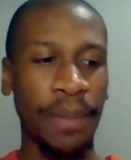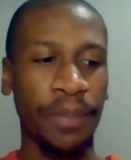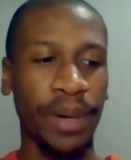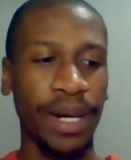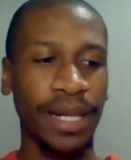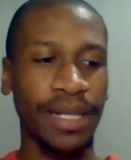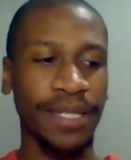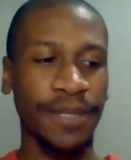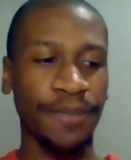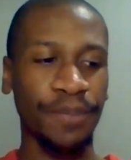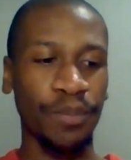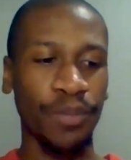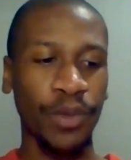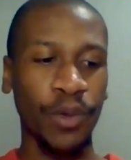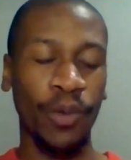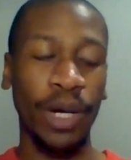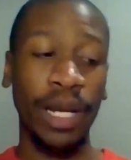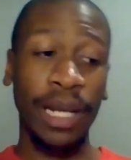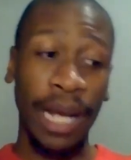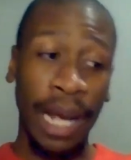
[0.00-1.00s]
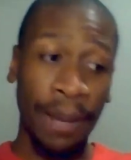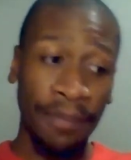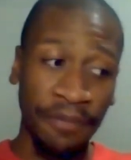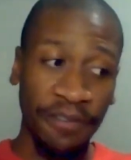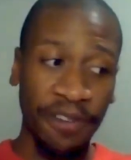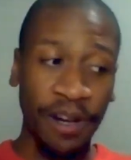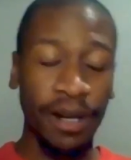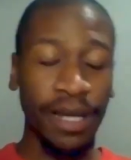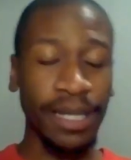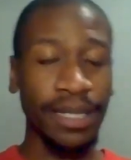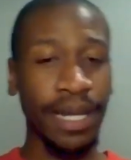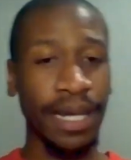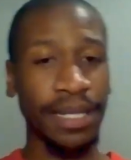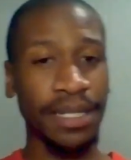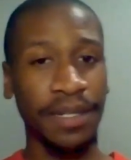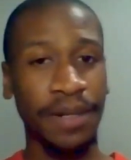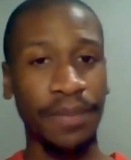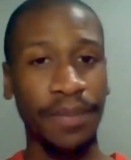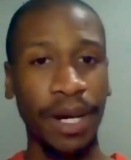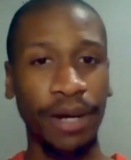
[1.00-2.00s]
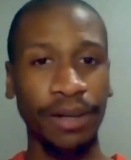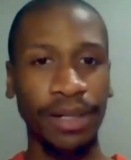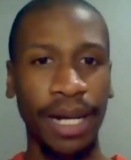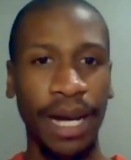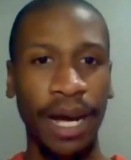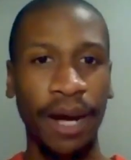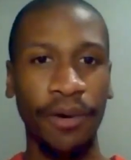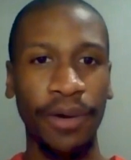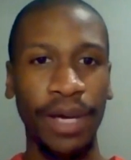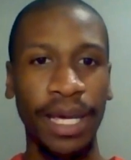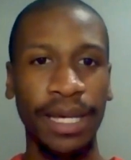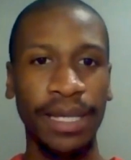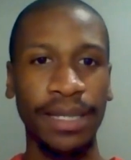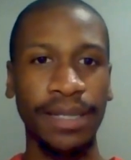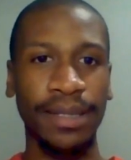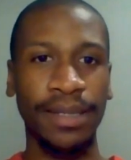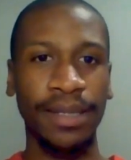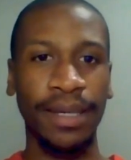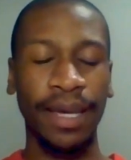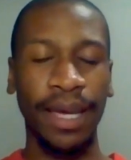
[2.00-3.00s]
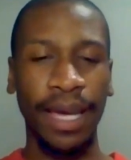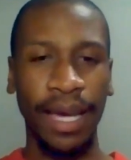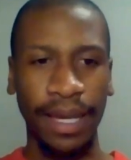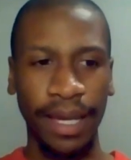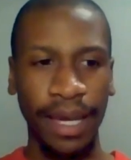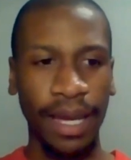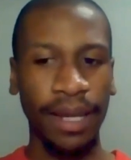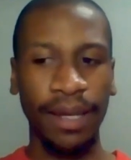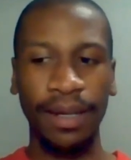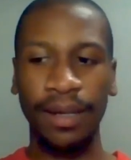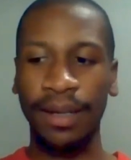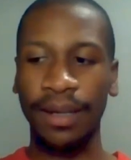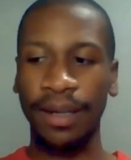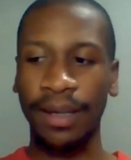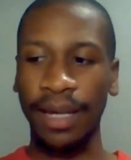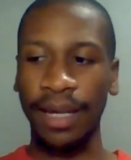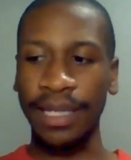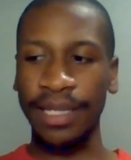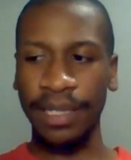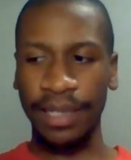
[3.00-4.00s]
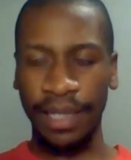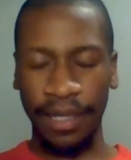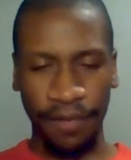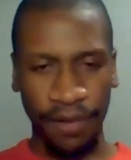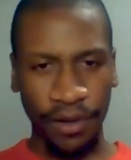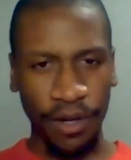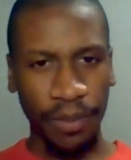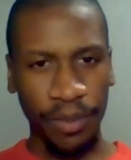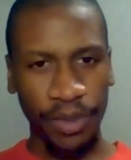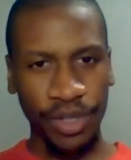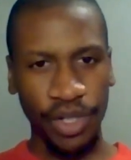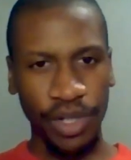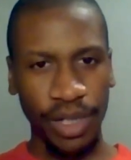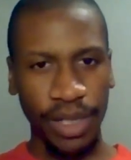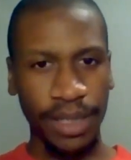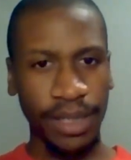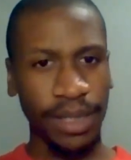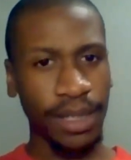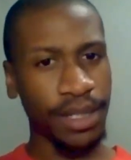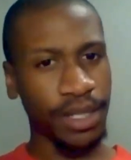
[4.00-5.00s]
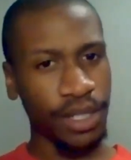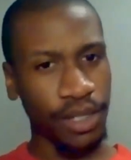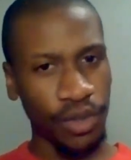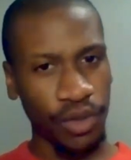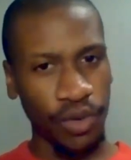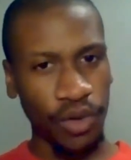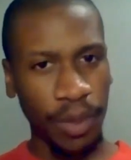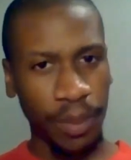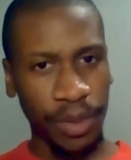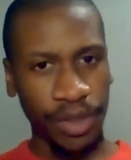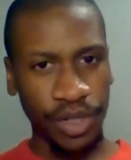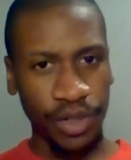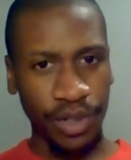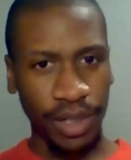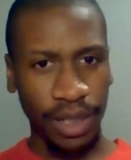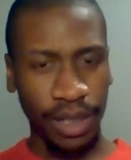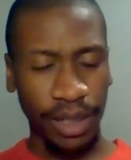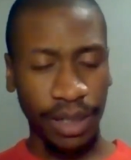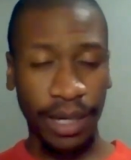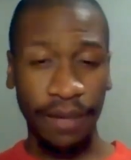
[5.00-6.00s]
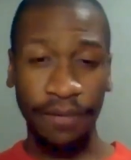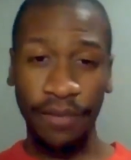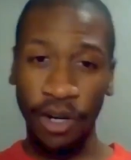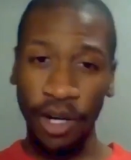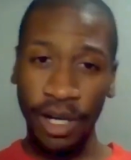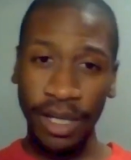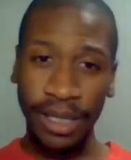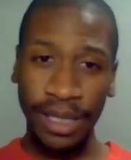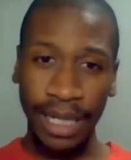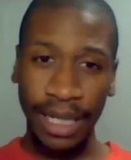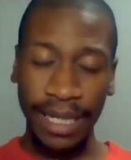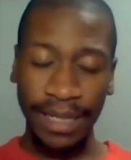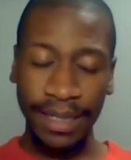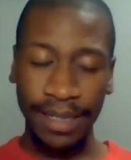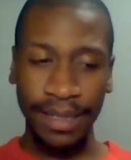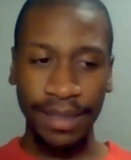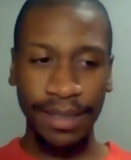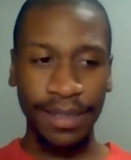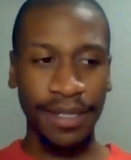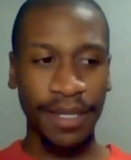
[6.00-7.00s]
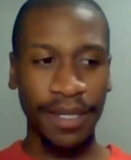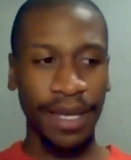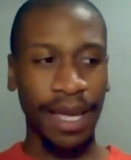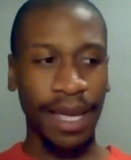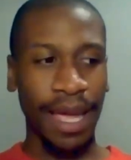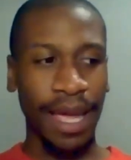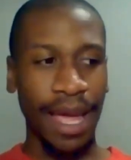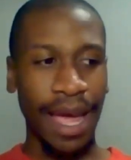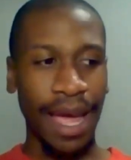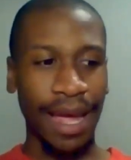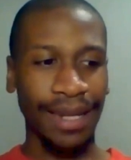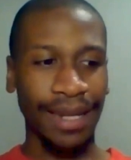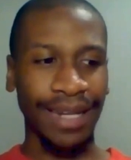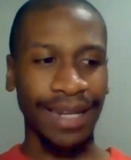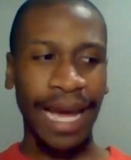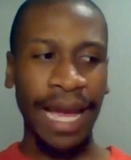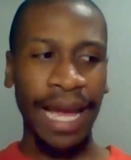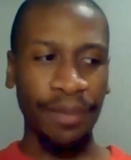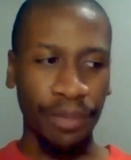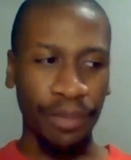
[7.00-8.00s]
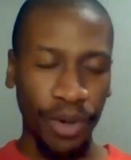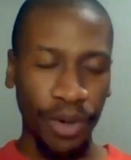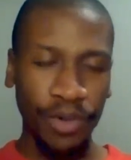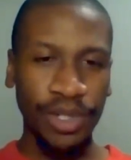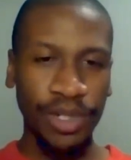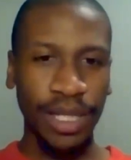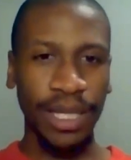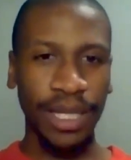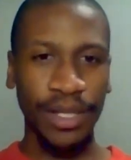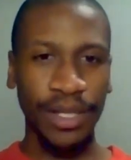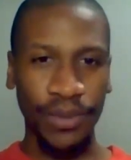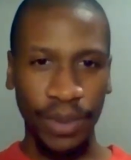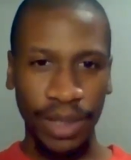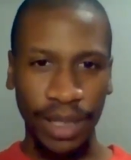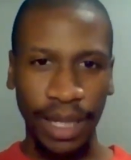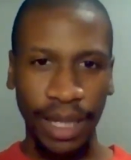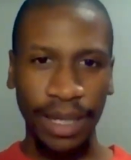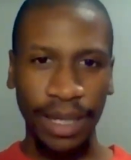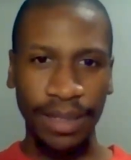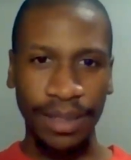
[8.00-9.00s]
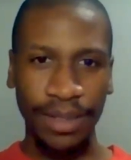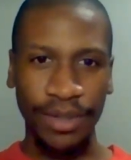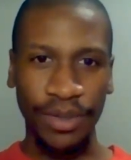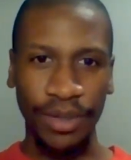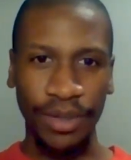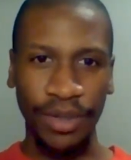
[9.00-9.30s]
But what I'm very excited about now is, again, it's a different opportunity. It's a new opportunity. I've learned the lessons, and I approach things with that,